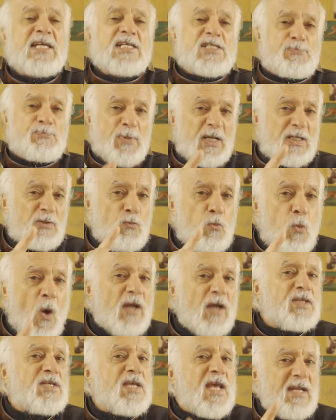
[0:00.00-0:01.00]
spent
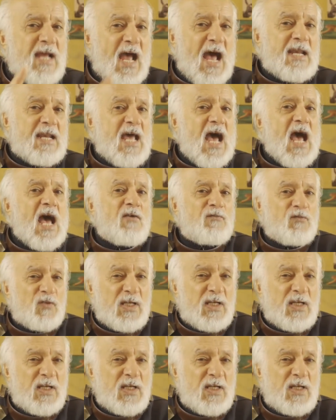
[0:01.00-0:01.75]
1.5 years